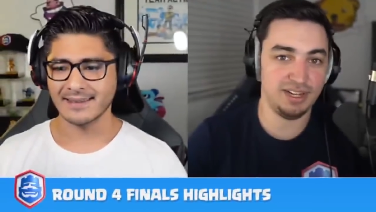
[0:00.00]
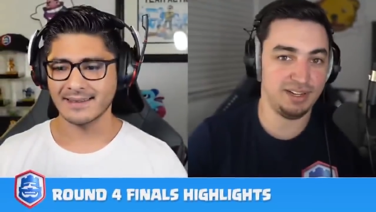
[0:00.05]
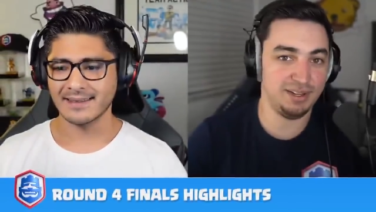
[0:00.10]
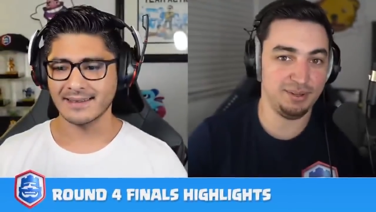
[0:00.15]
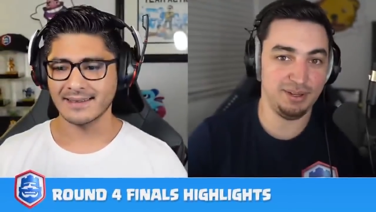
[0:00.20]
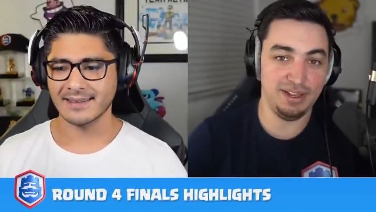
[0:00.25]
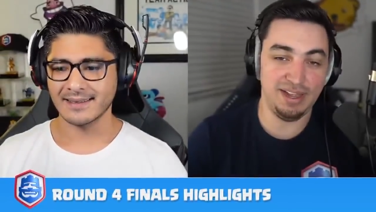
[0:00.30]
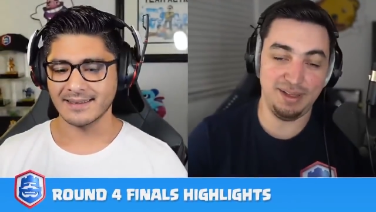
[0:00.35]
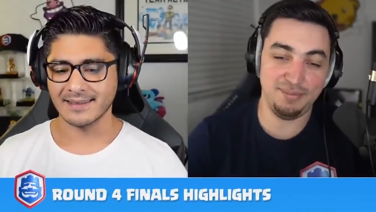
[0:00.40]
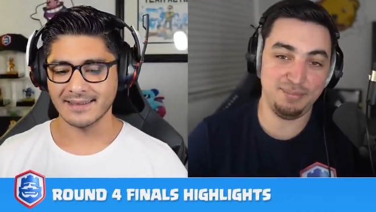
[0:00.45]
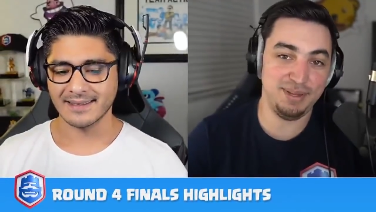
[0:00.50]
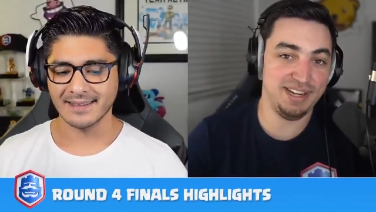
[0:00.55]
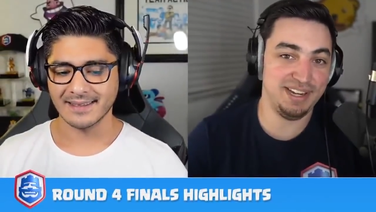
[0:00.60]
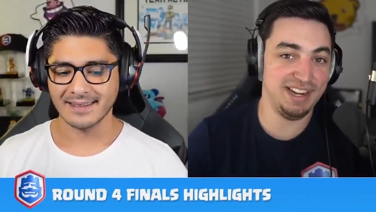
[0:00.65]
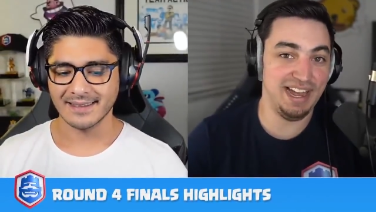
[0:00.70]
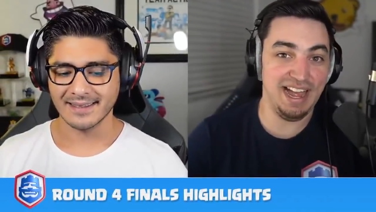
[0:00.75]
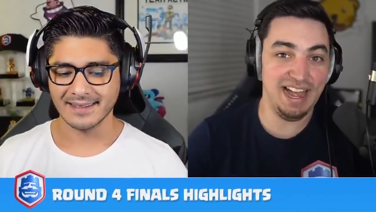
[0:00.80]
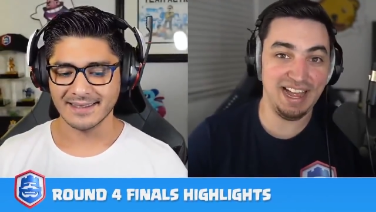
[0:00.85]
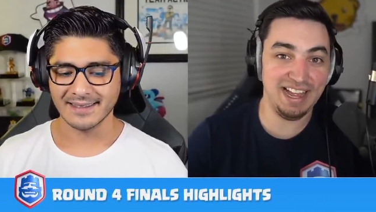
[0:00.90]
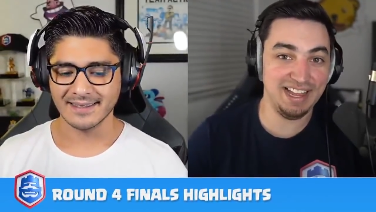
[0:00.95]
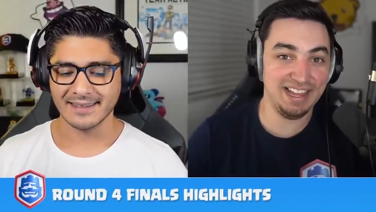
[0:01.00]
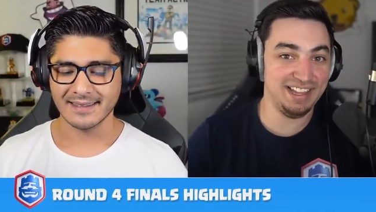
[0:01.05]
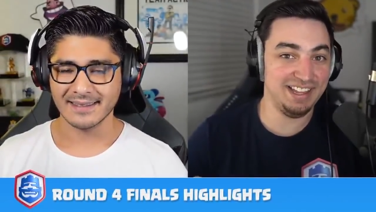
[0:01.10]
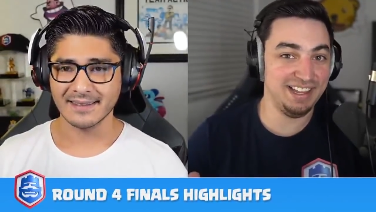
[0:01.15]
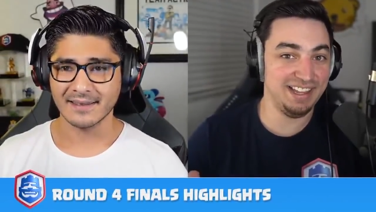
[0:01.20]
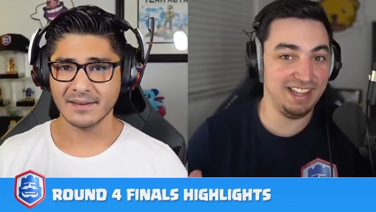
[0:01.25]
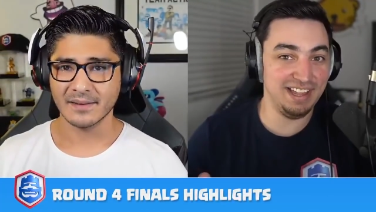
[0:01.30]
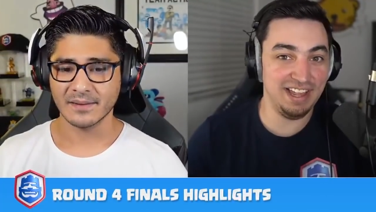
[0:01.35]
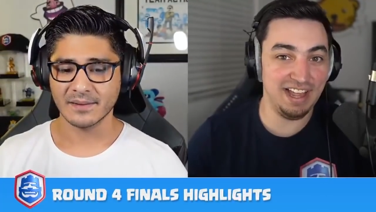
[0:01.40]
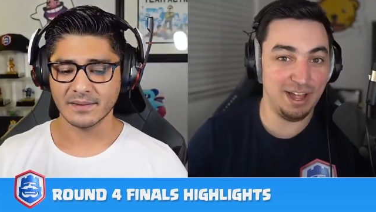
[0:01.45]
Speaker 1: I mean, I,
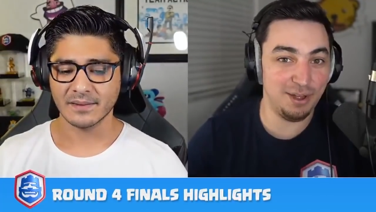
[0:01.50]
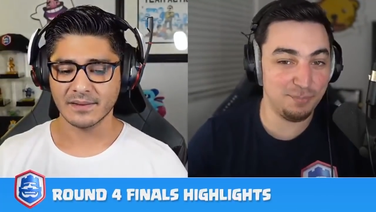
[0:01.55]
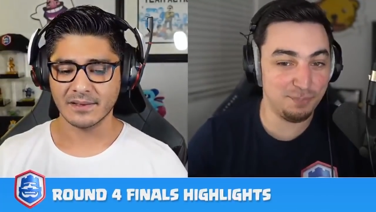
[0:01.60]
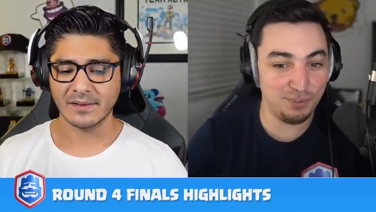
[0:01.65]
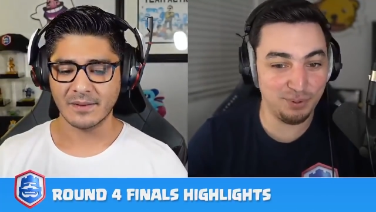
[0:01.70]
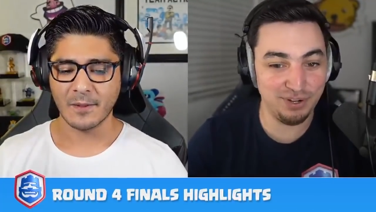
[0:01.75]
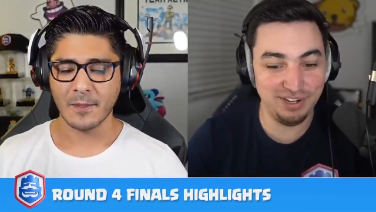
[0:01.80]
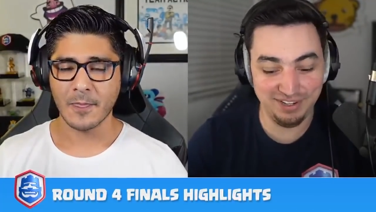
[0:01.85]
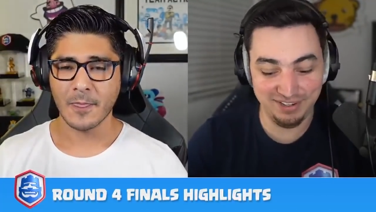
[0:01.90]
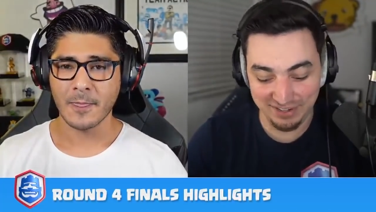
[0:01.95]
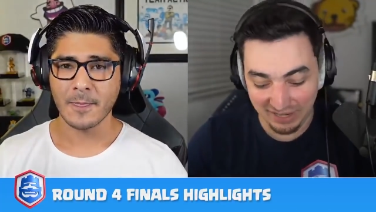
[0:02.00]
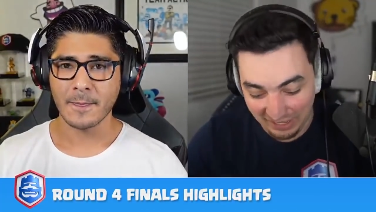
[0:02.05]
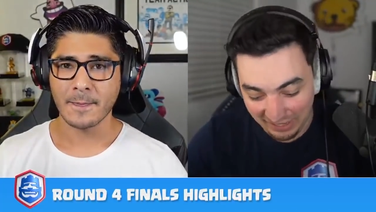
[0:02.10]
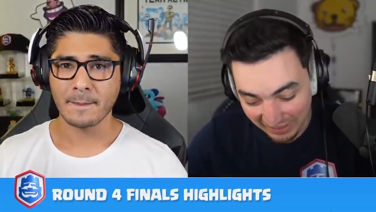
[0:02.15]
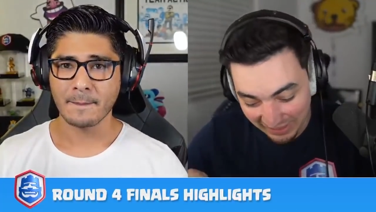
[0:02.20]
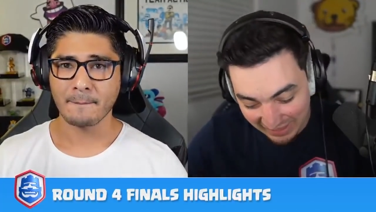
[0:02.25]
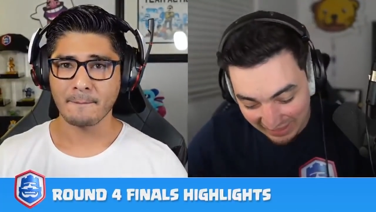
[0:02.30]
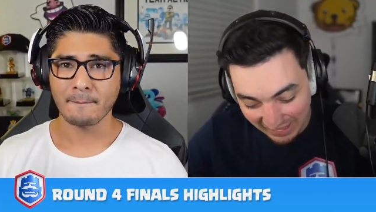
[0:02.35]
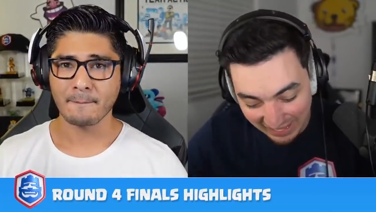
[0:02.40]
eh, I'll put it on.